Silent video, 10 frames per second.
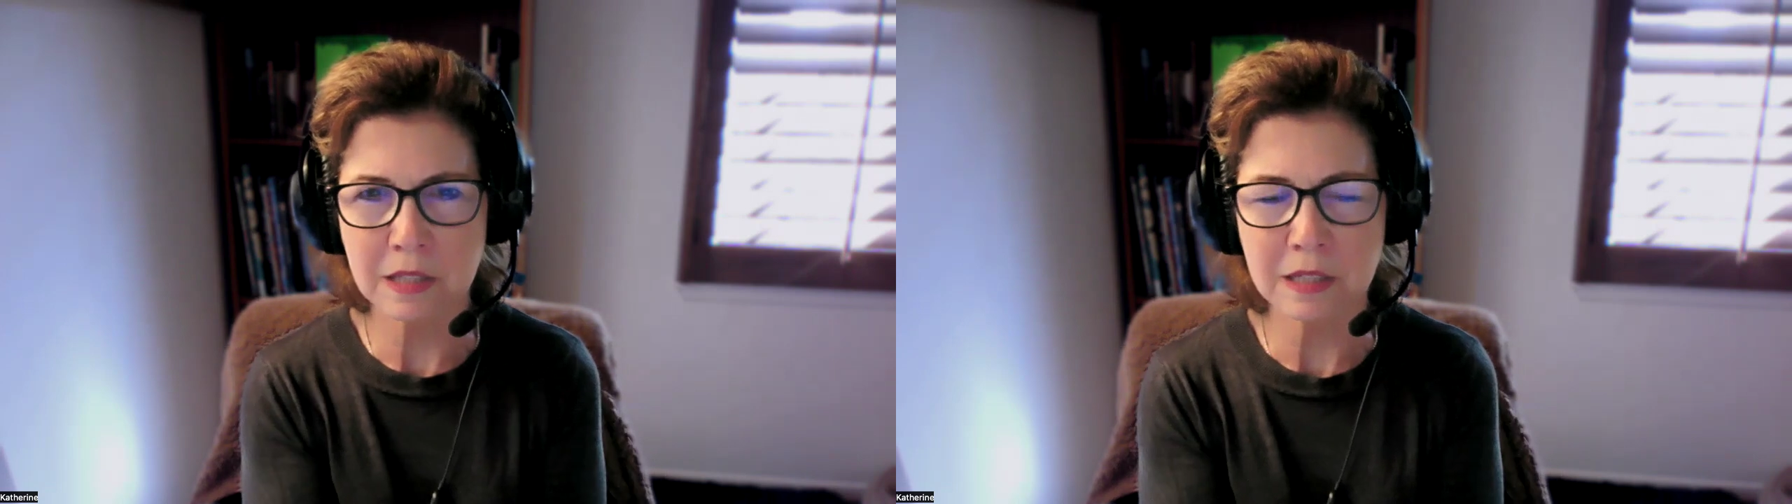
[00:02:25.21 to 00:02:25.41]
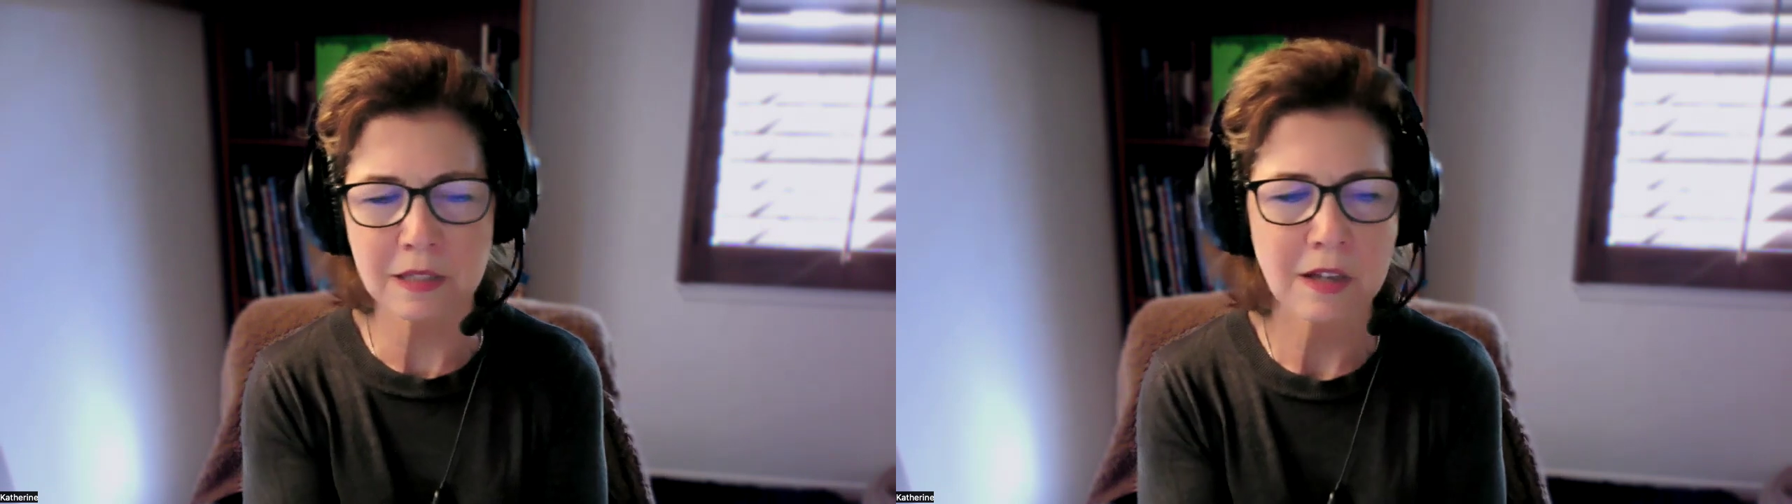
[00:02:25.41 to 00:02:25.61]

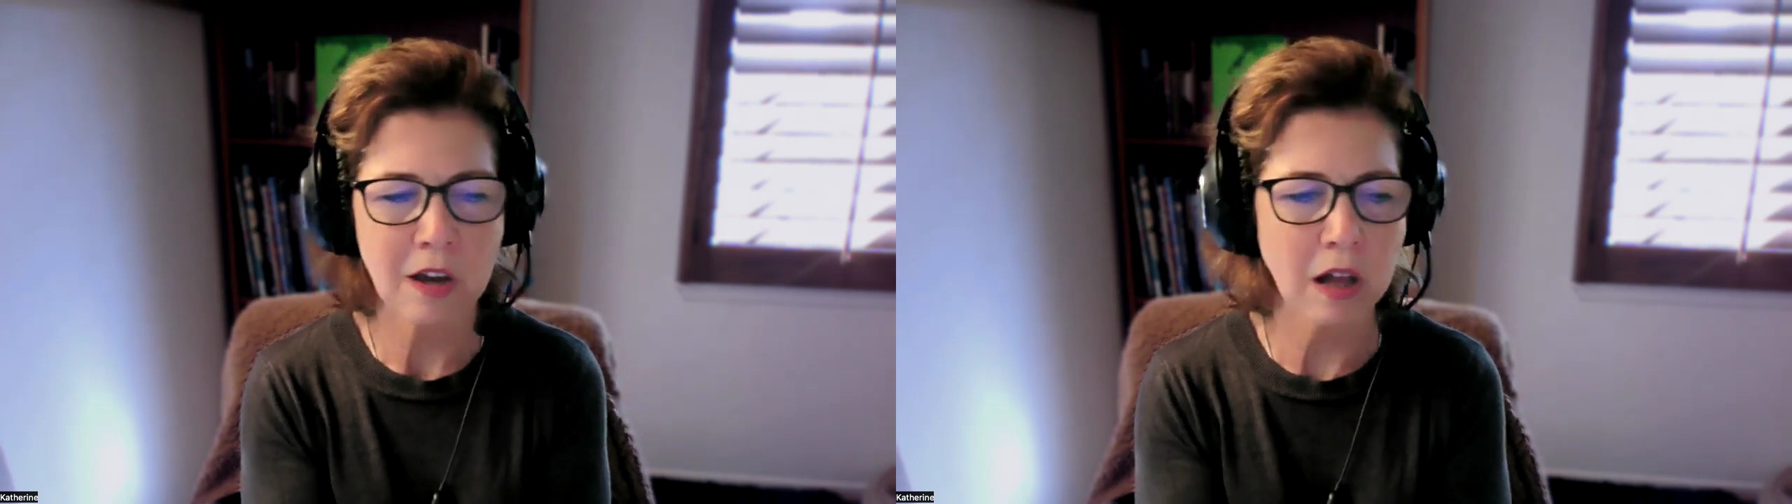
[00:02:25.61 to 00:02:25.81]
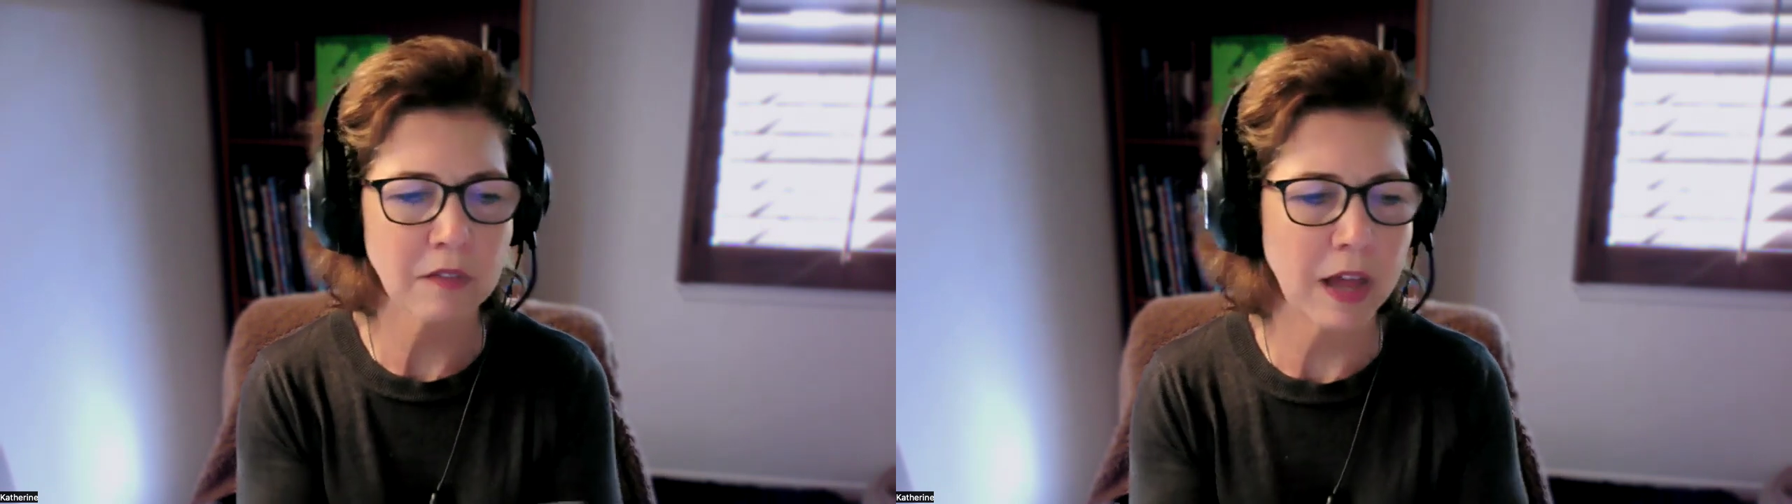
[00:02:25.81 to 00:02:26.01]
and
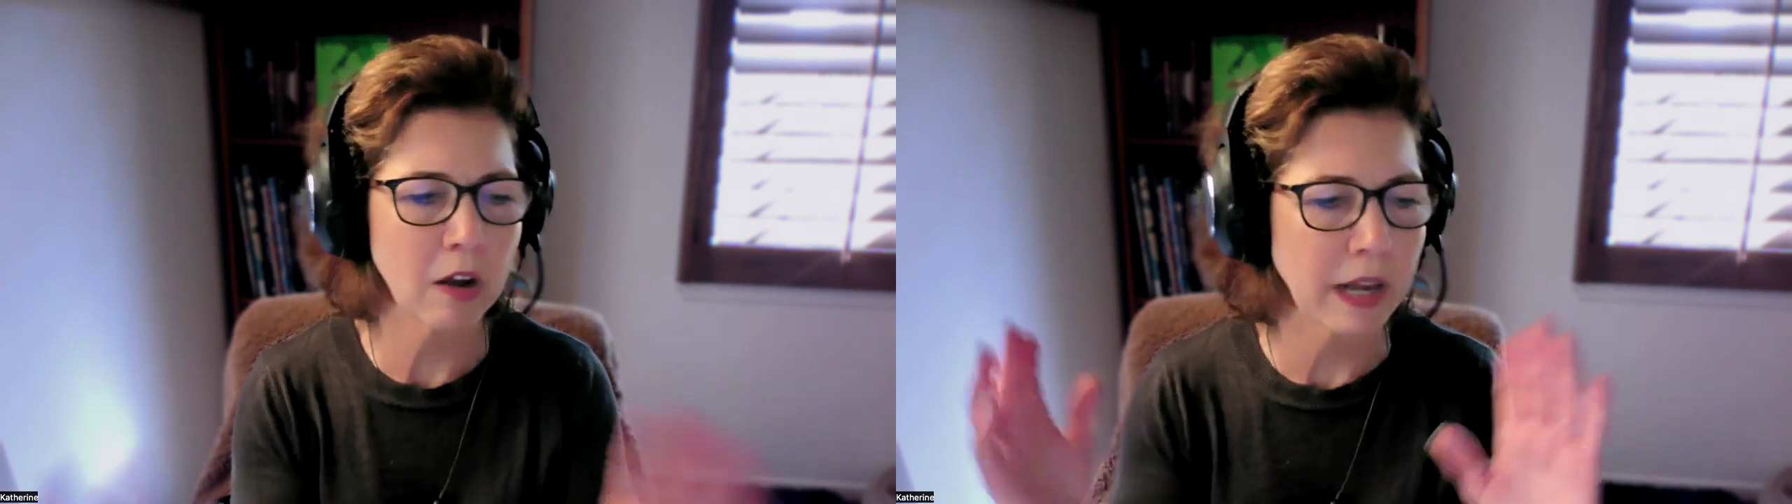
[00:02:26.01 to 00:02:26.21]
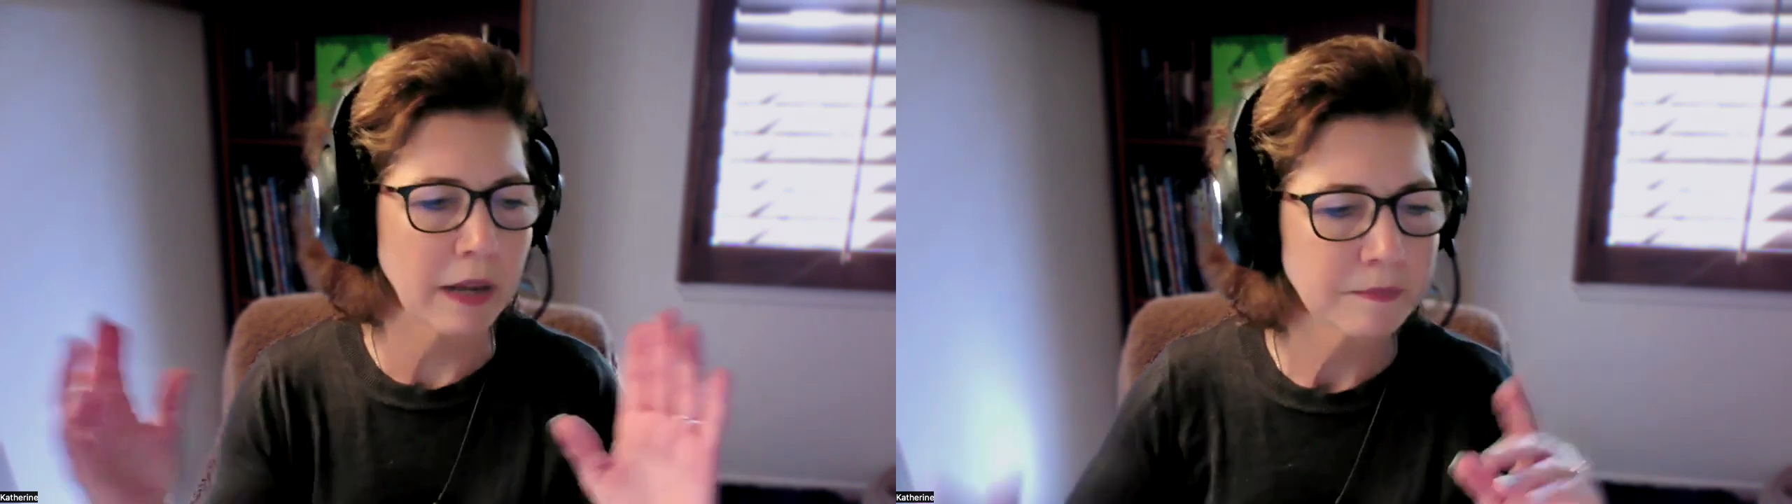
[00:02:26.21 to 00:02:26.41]
all of that.
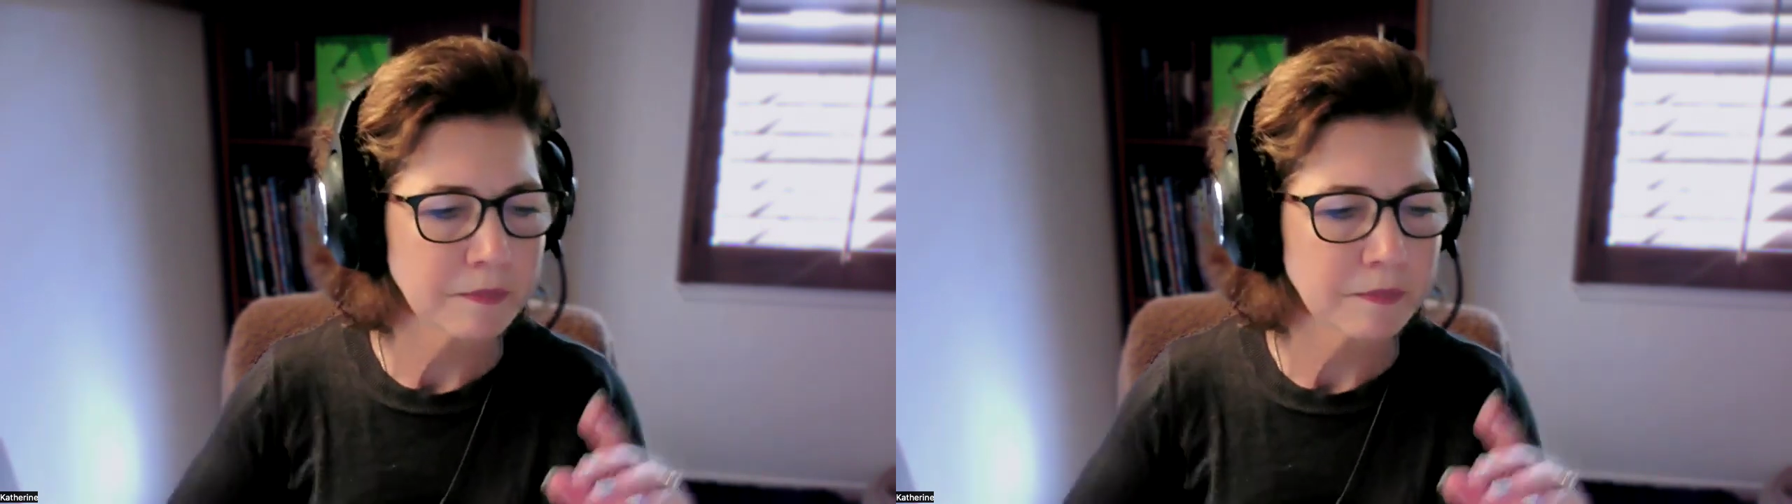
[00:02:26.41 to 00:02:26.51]
Okay.